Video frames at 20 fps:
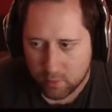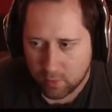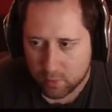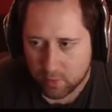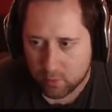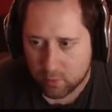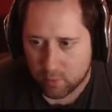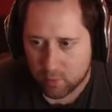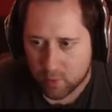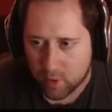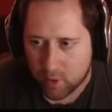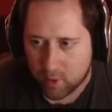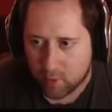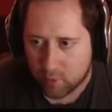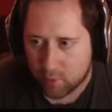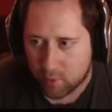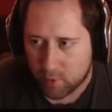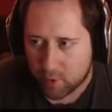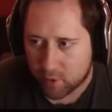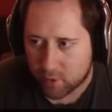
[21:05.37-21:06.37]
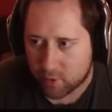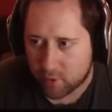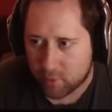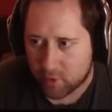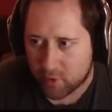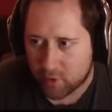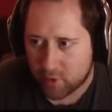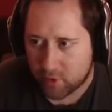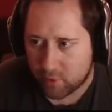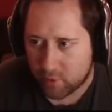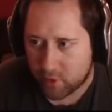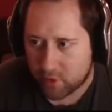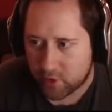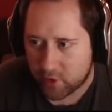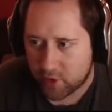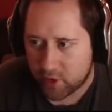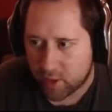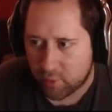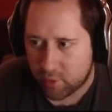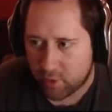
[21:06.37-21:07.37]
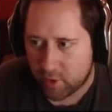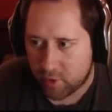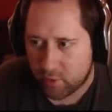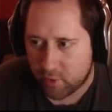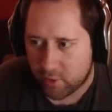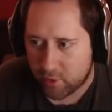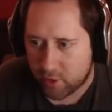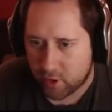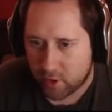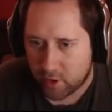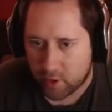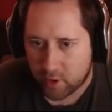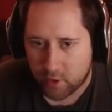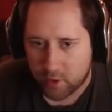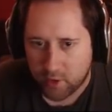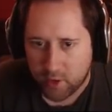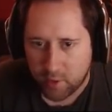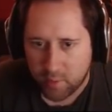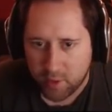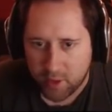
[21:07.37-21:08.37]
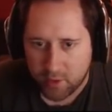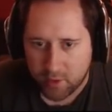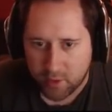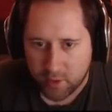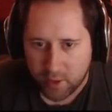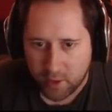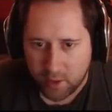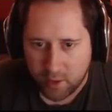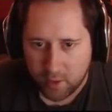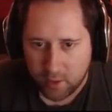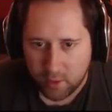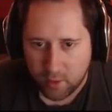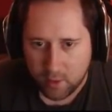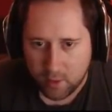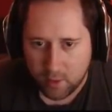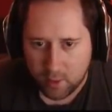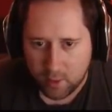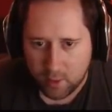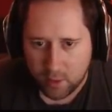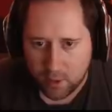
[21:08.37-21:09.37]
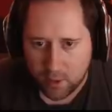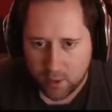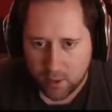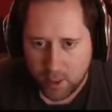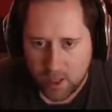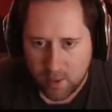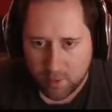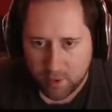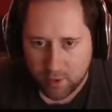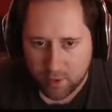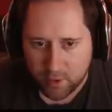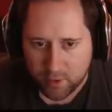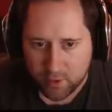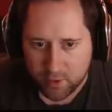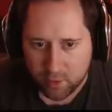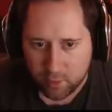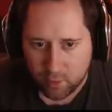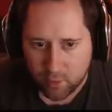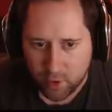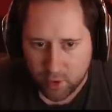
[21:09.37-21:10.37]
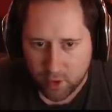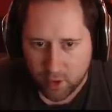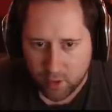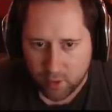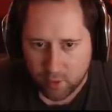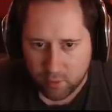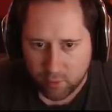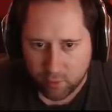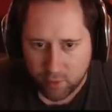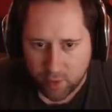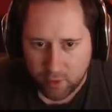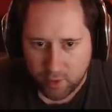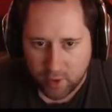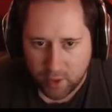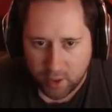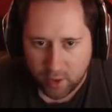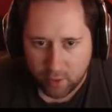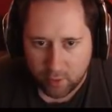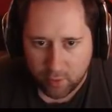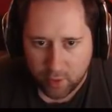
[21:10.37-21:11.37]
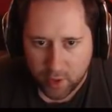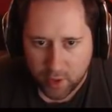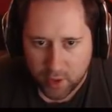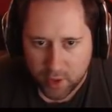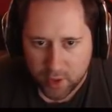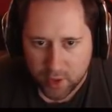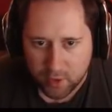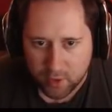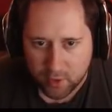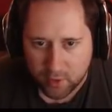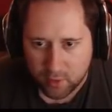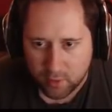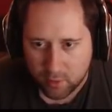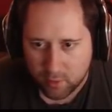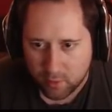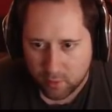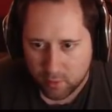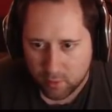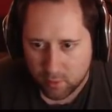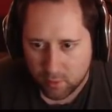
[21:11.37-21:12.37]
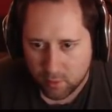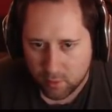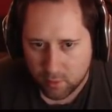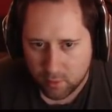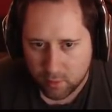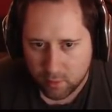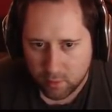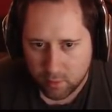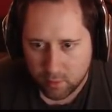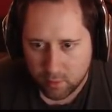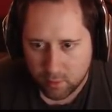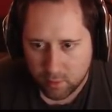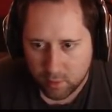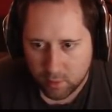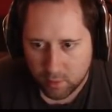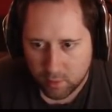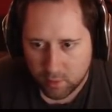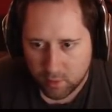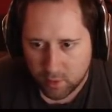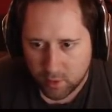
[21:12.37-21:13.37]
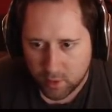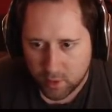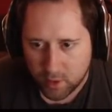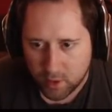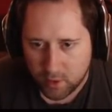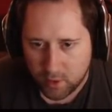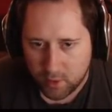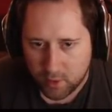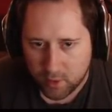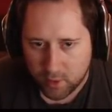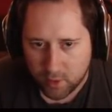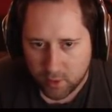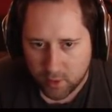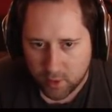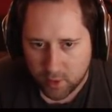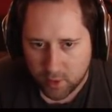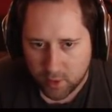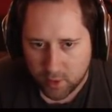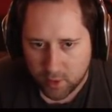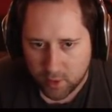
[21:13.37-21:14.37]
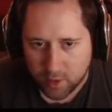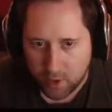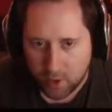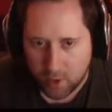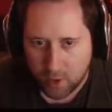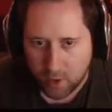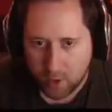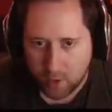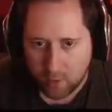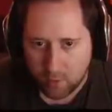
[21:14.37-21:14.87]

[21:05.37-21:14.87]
Right, we've got some. The sniper rifles are good because they basically enable us to work at really, really long ranges. Just going to tell these guys to get over here.